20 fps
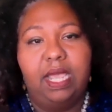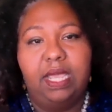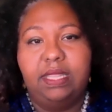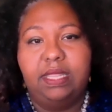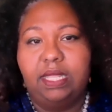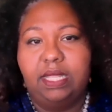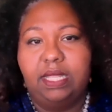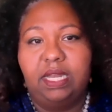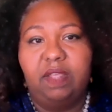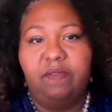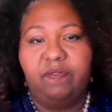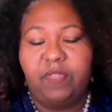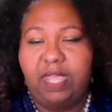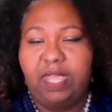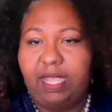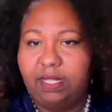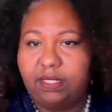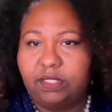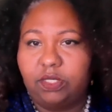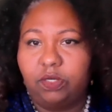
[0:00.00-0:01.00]
And then if
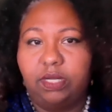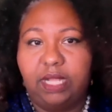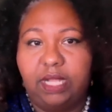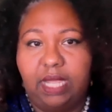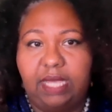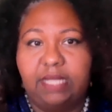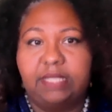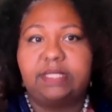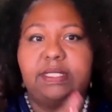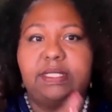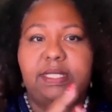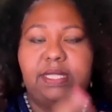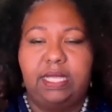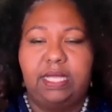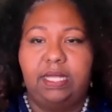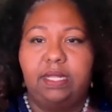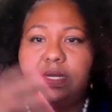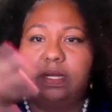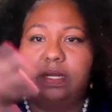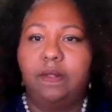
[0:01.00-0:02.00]
they answered yes,
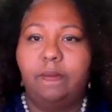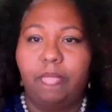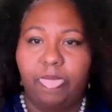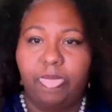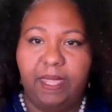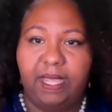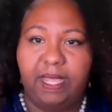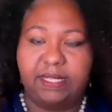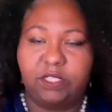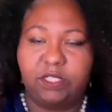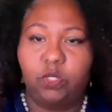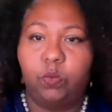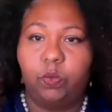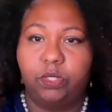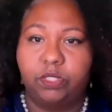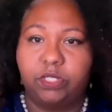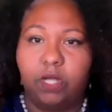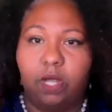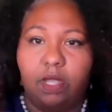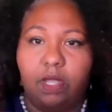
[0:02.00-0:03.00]
then that's who
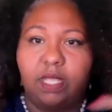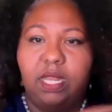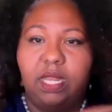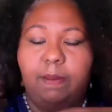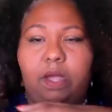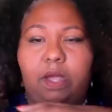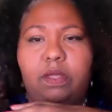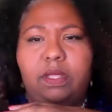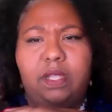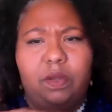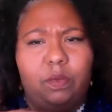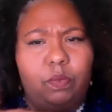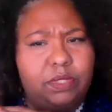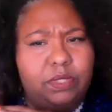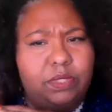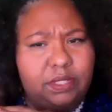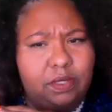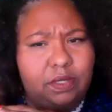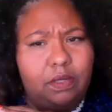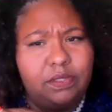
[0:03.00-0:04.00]
we're talking about here,
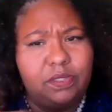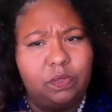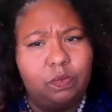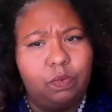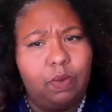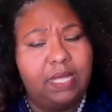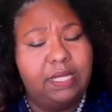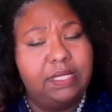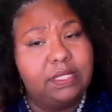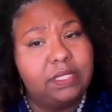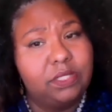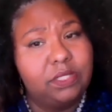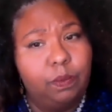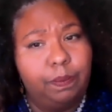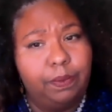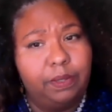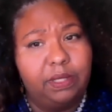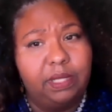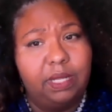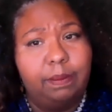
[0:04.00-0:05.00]
which is also why it's
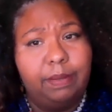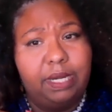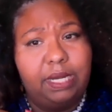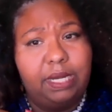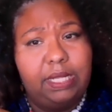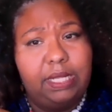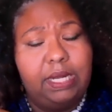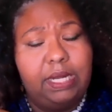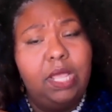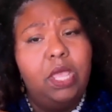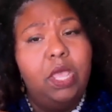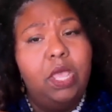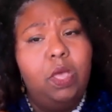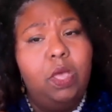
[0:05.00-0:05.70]
super limited